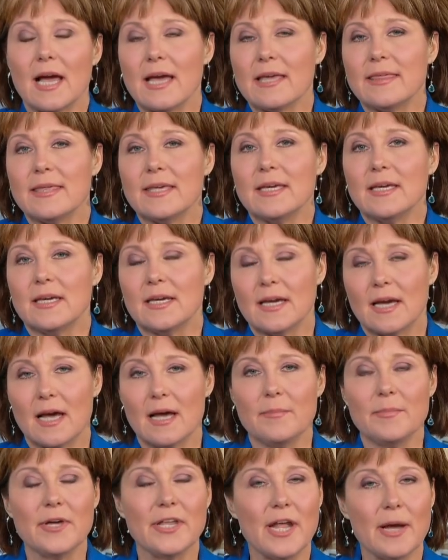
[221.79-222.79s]
I think
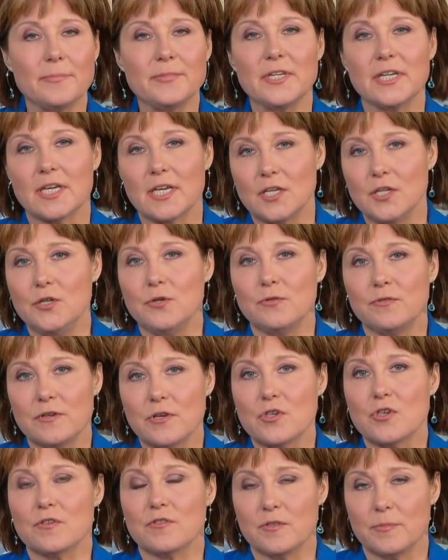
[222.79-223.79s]
um, an uptick in
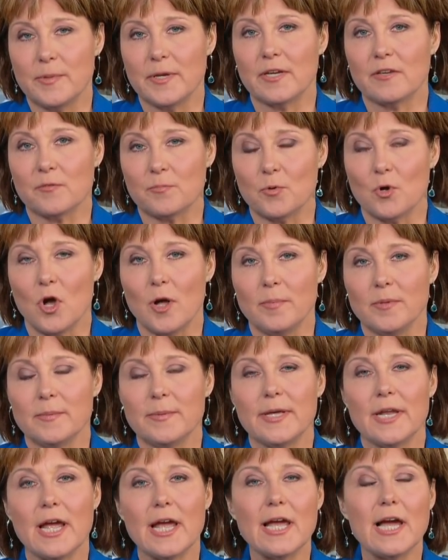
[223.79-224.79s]
usage is the biggest problem,
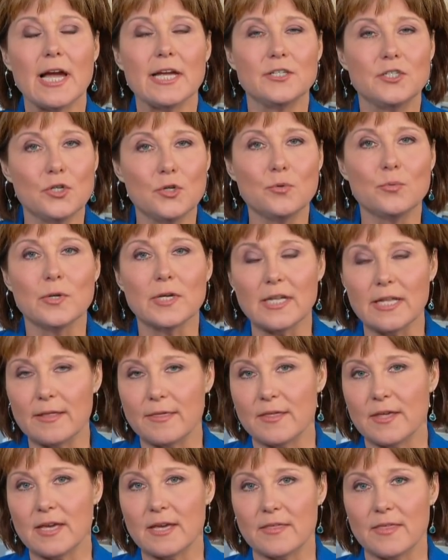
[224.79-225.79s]
and I, I, do really
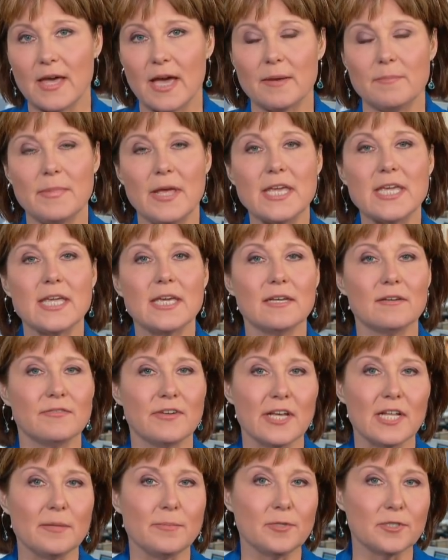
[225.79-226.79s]
think that making it
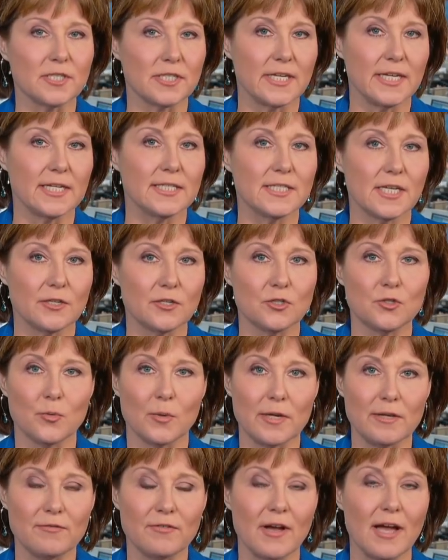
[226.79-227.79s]
available to kids under
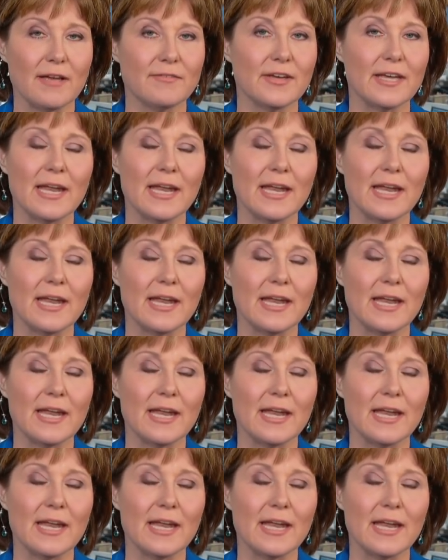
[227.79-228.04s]
25.